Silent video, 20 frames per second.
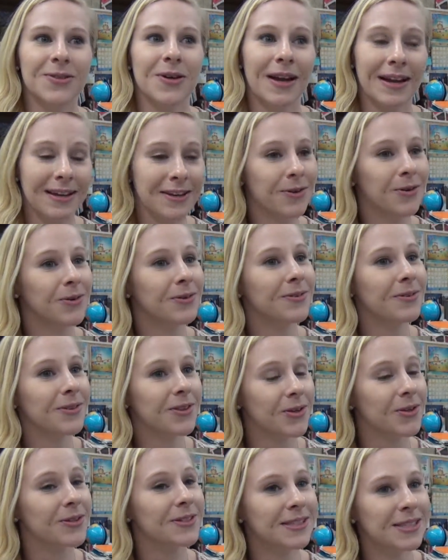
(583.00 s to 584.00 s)
I know,
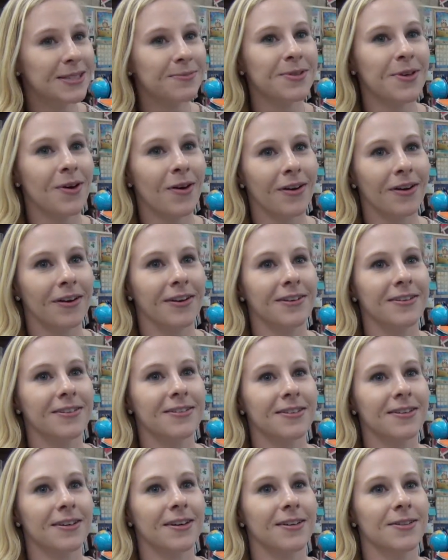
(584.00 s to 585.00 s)
though it seems hard,
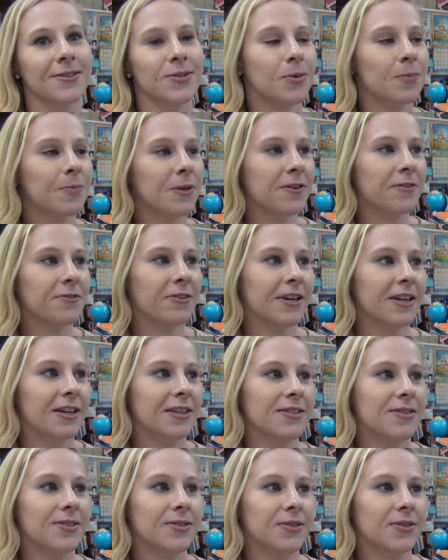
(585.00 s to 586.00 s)
don't be
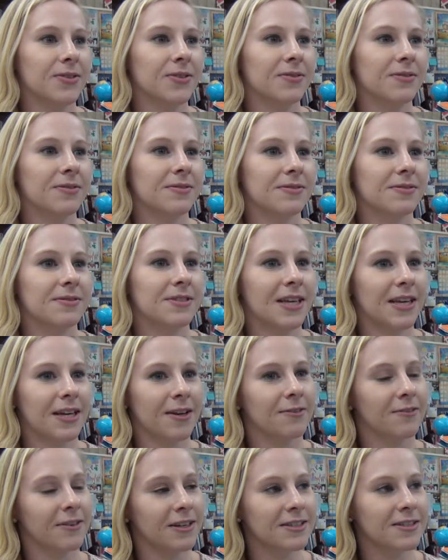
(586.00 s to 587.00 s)
afraid to take
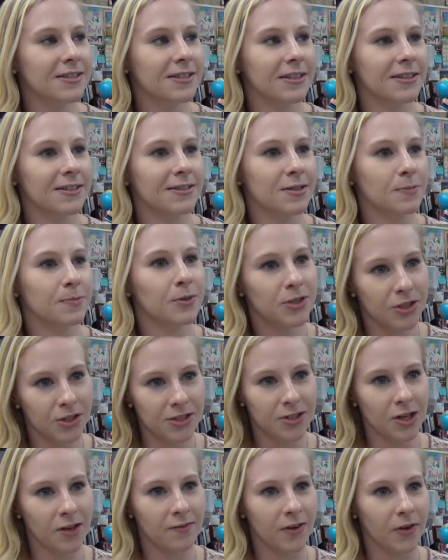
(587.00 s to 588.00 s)
a risk and to put
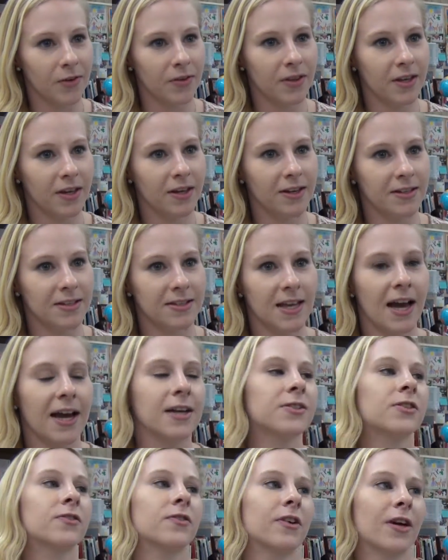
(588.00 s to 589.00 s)
yourself out there and to
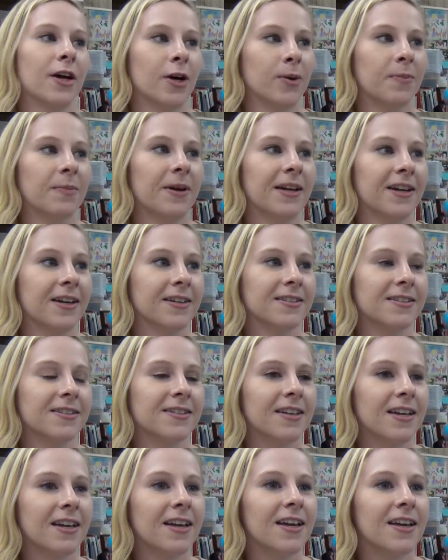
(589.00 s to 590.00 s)
ask for help, I guess.
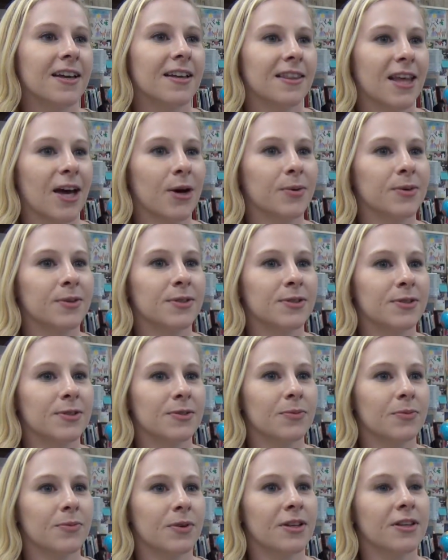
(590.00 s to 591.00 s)
That was
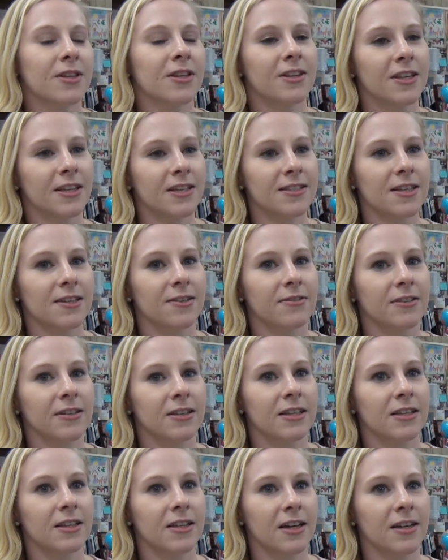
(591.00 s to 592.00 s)
one of the things that
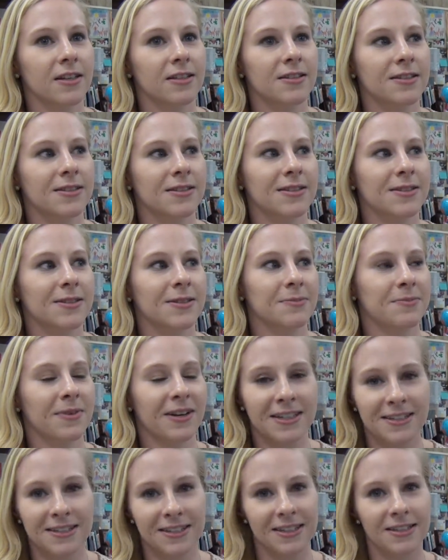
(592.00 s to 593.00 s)
really led to
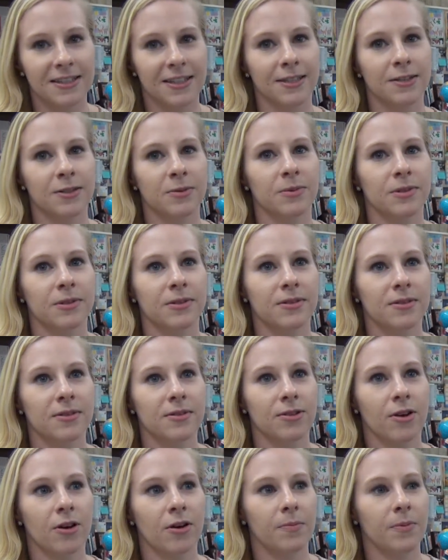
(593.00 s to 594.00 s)
my success, was
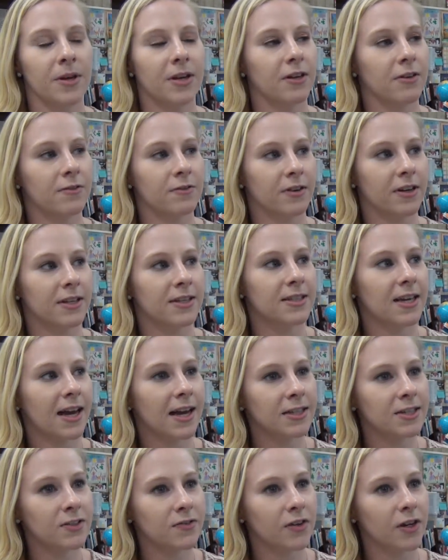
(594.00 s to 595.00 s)
not being afraid to
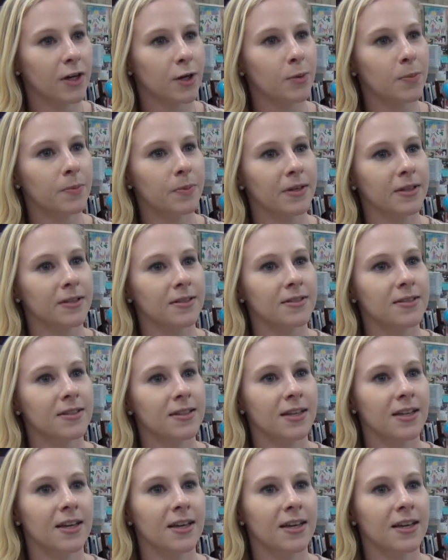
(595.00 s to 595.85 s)
ask for help and